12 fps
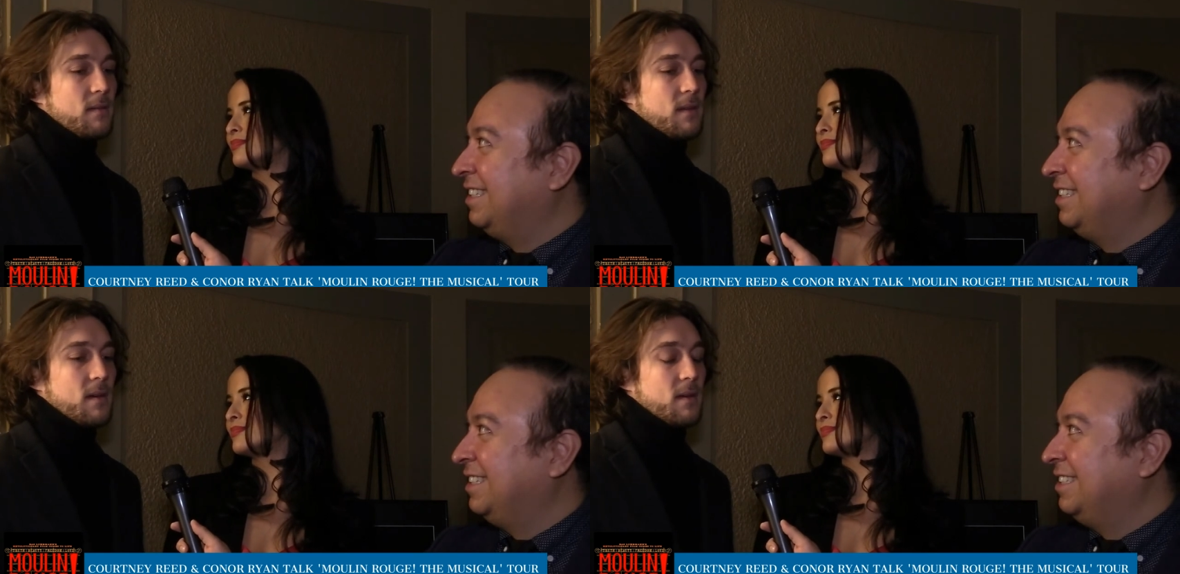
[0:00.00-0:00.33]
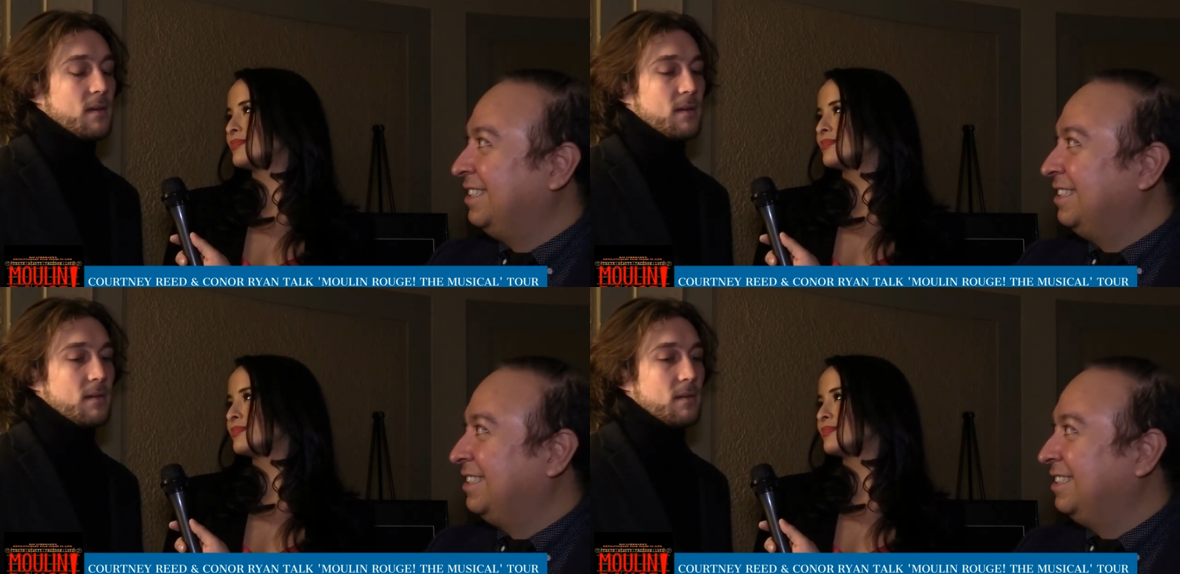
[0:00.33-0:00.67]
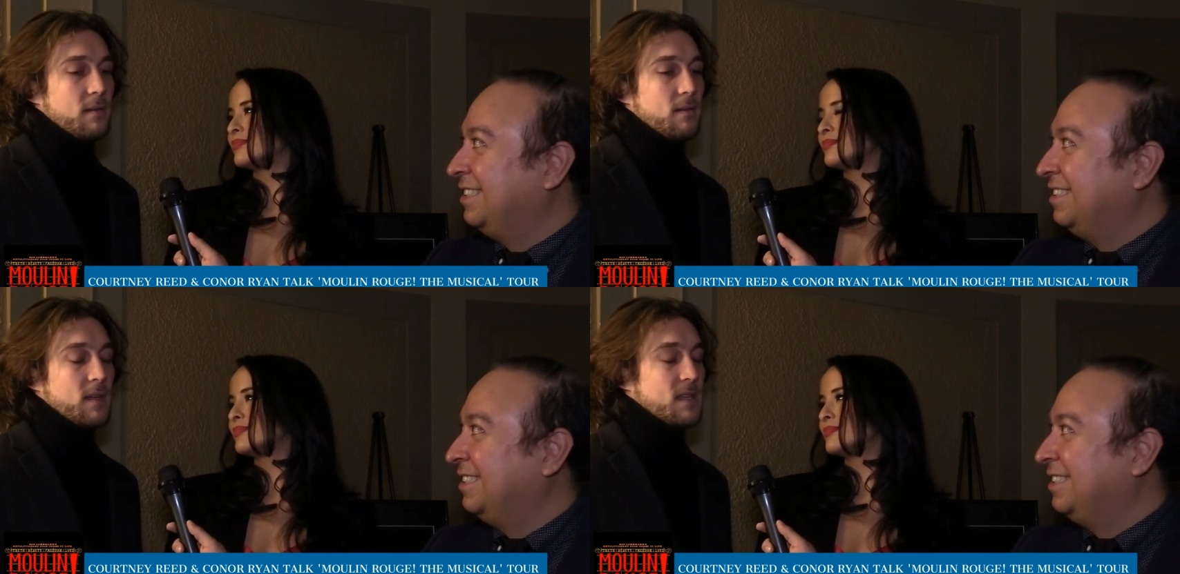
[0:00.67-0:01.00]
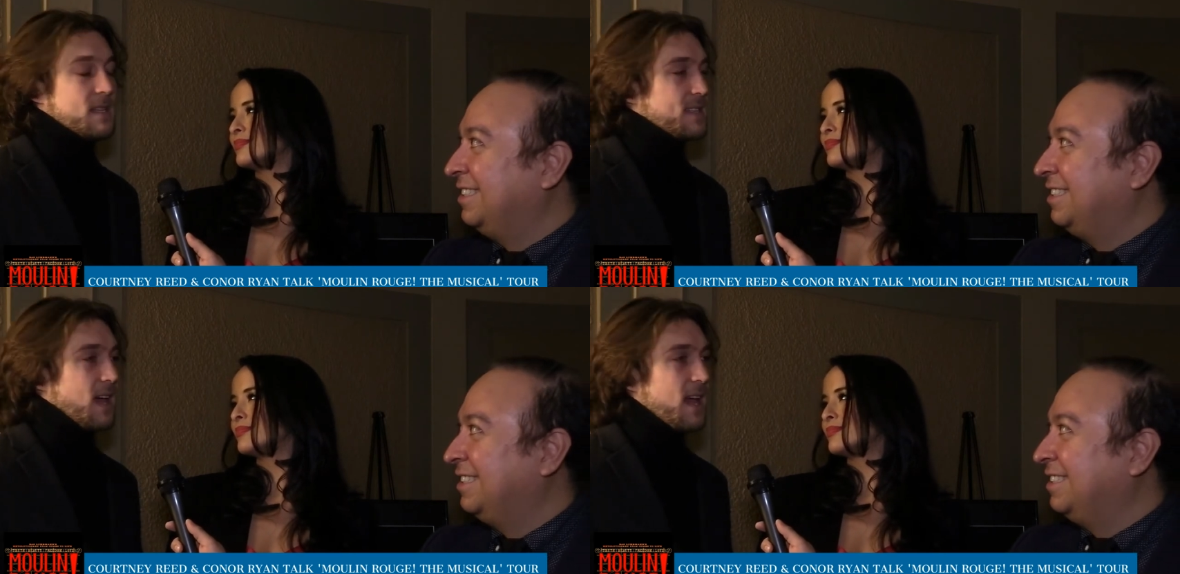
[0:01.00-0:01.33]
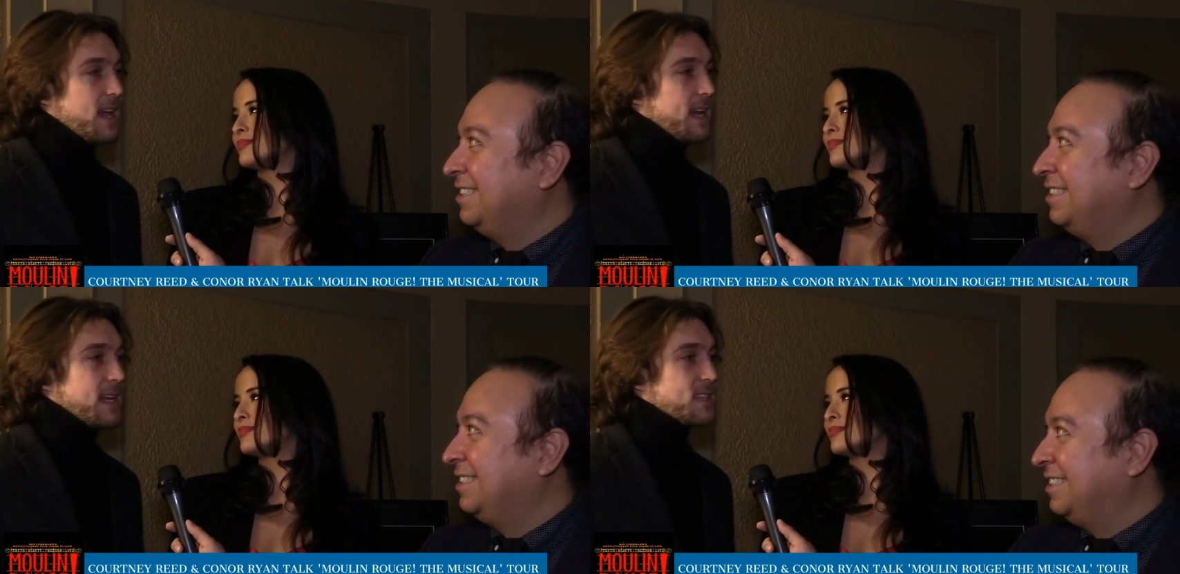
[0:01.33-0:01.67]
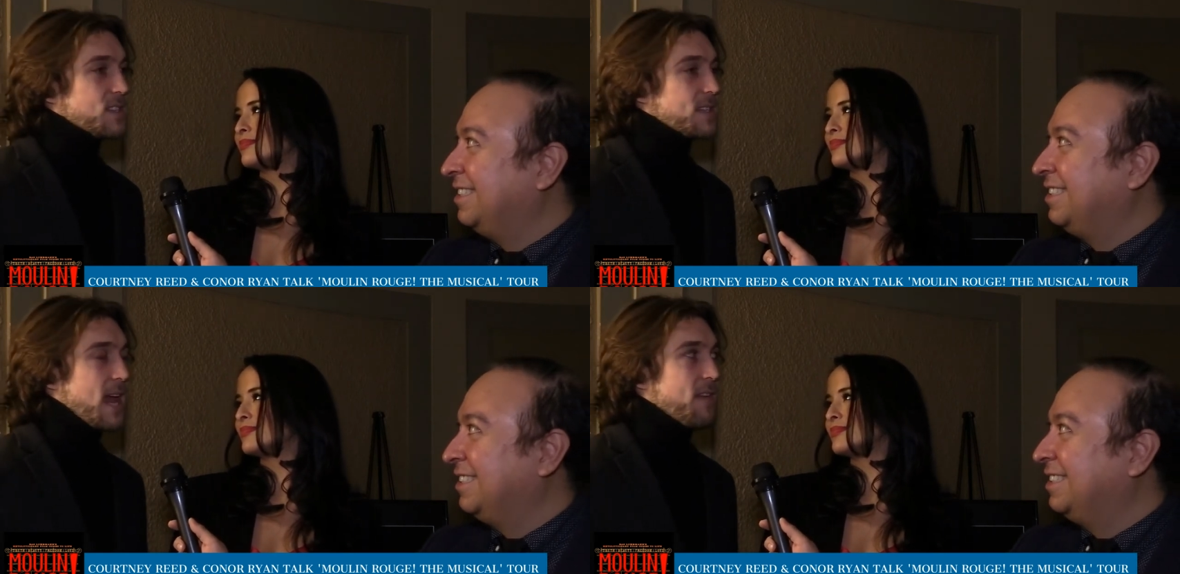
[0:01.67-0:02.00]
Speaker 1: the the design it's
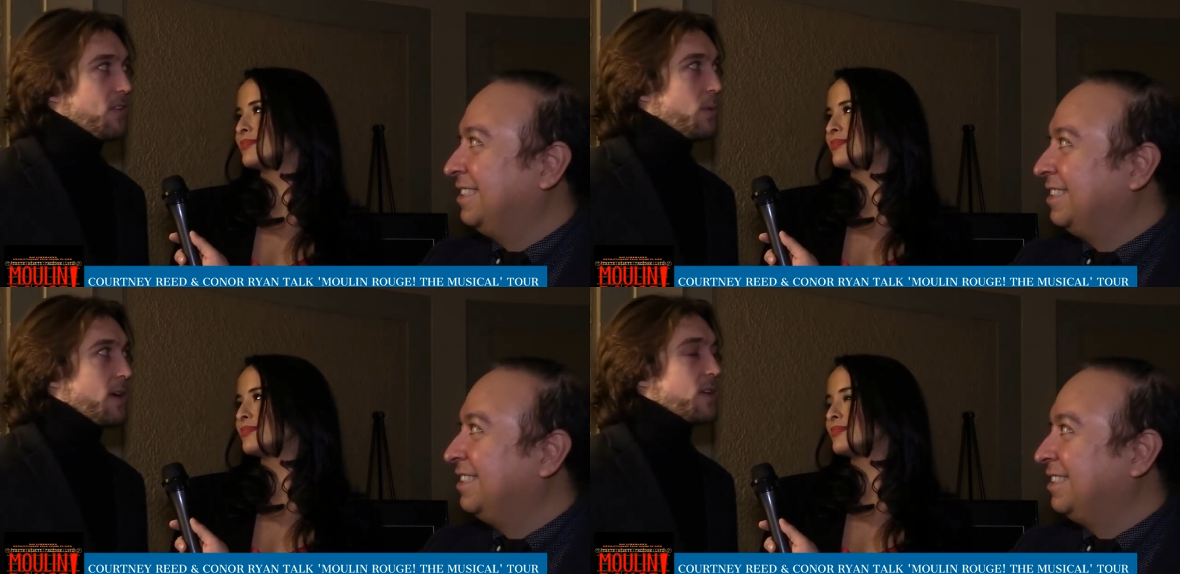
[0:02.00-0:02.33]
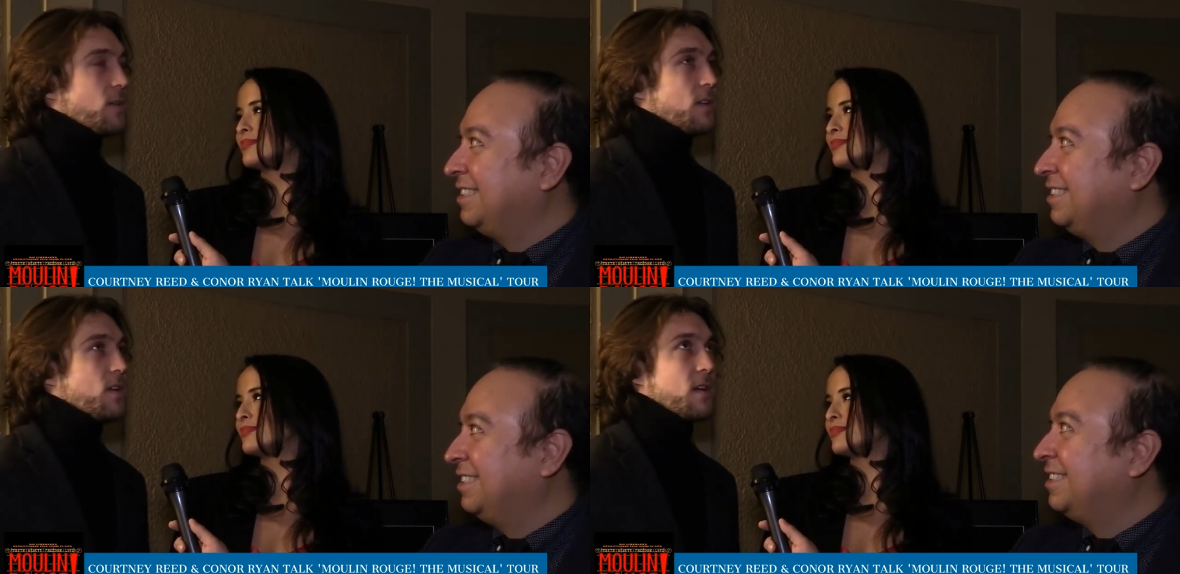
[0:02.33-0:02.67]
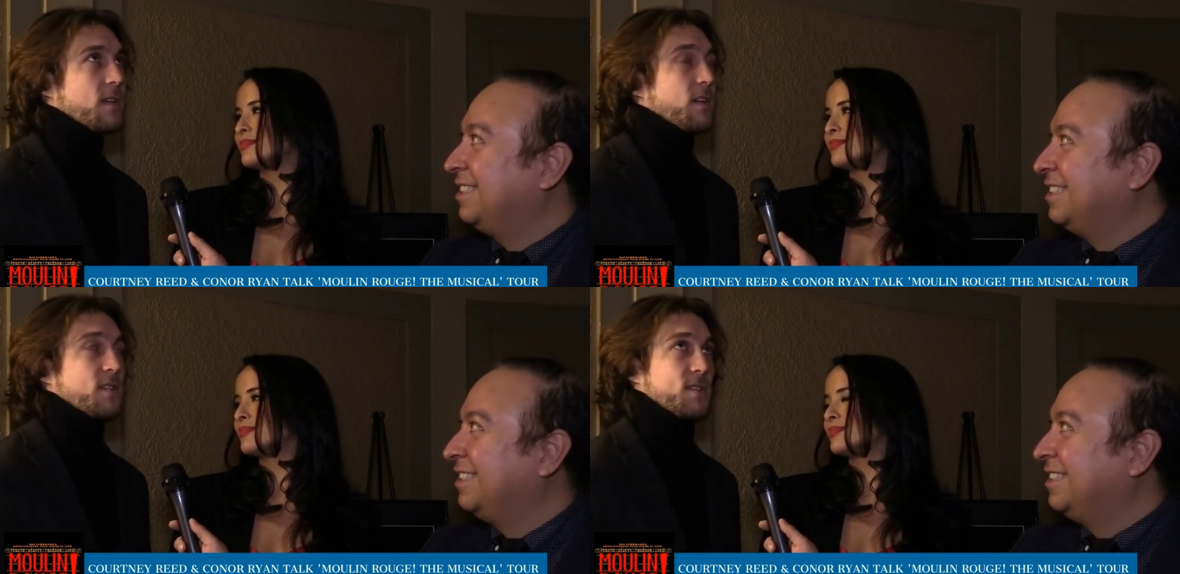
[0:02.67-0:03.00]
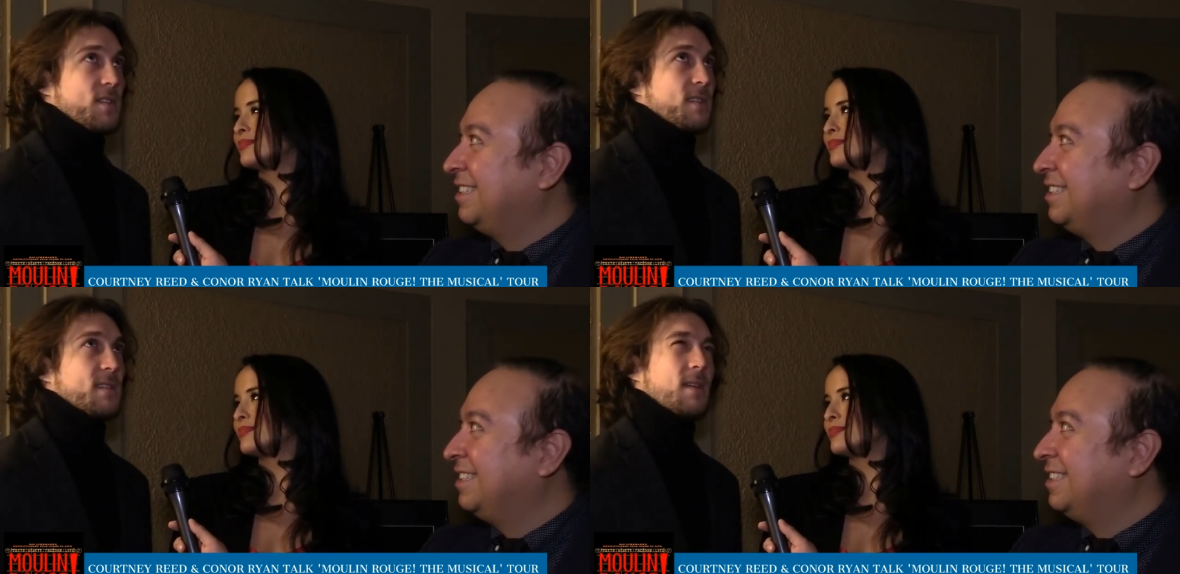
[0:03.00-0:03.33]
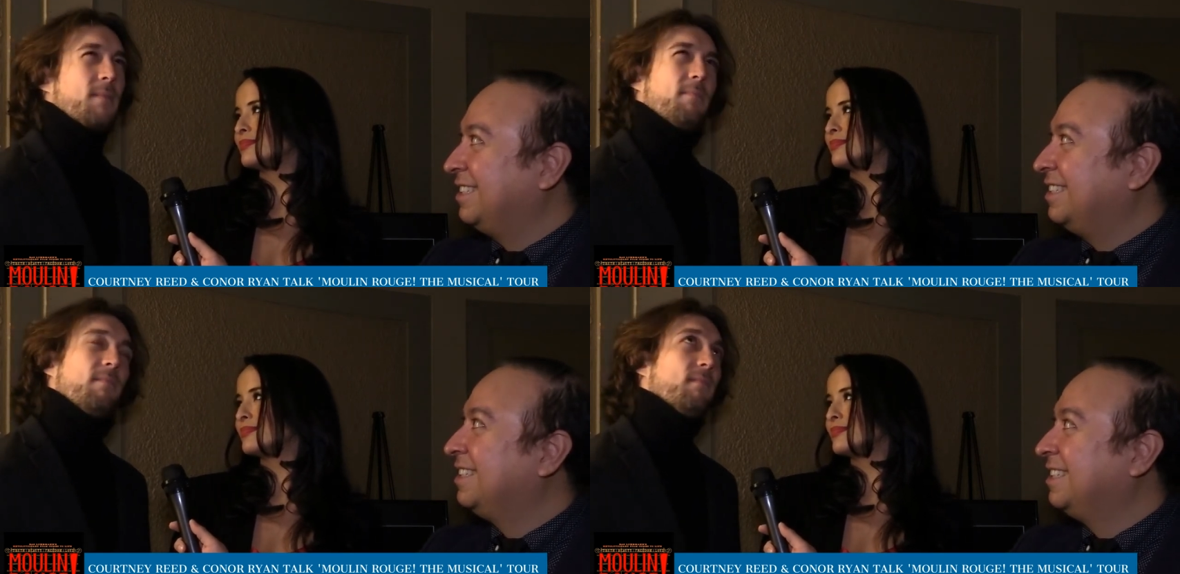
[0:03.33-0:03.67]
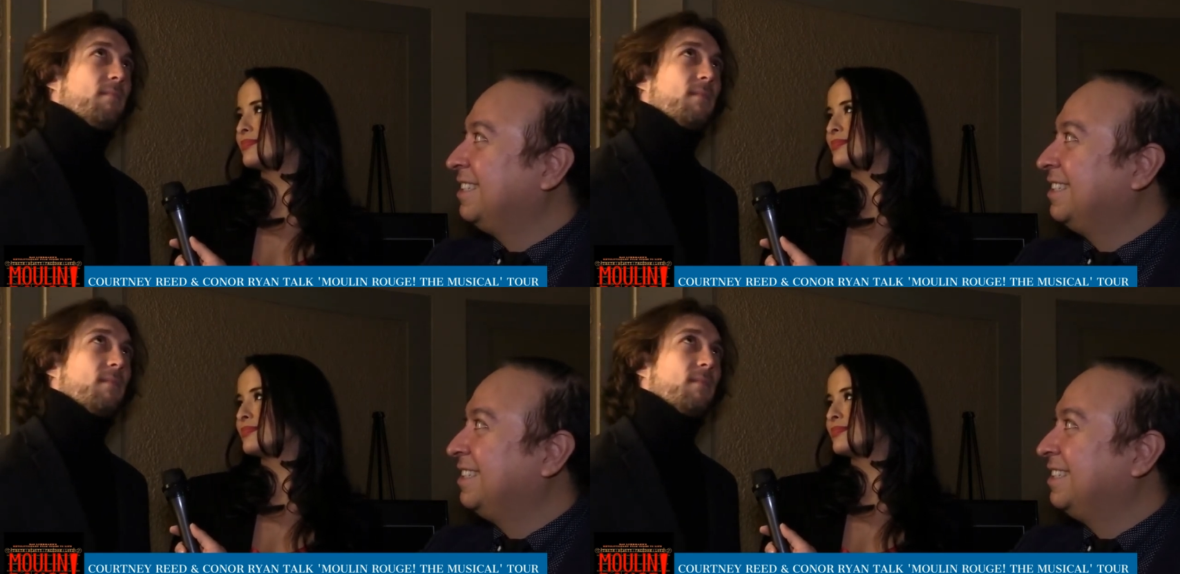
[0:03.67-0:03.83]
just everywhere you look there's just some